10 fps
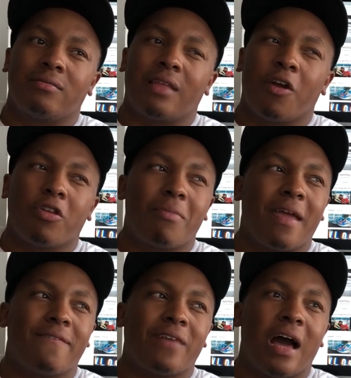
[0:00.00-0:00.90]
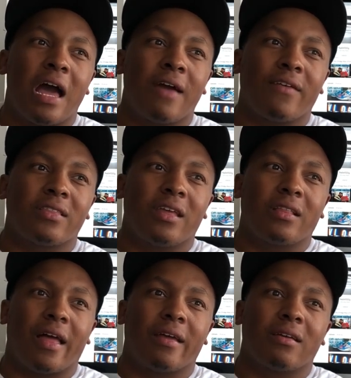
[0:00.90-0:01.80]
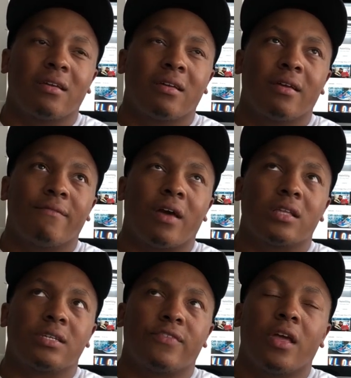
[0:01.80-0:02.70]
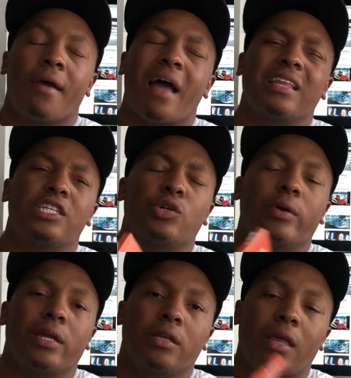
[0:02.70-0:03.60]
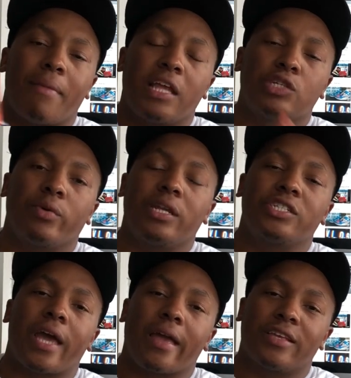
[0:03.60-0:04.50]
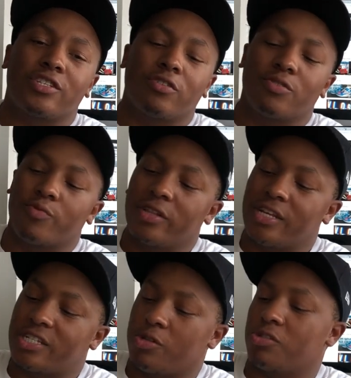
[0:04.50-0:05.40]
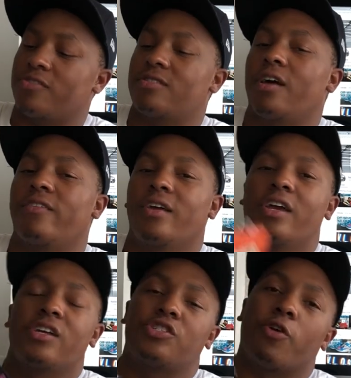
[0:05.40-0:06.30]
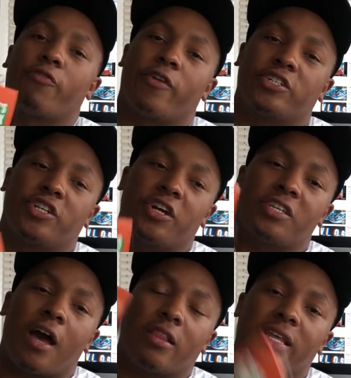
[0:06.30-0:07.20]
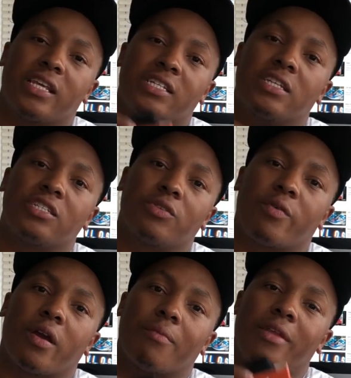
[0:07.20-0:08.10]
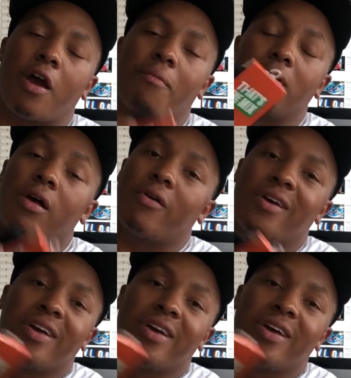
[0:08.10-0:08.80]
they only made five, I think like, I think twenty. They made twenty jackets, so some really exclusive stuff. Joe Fresh Goods, I'll link his Instagram down below.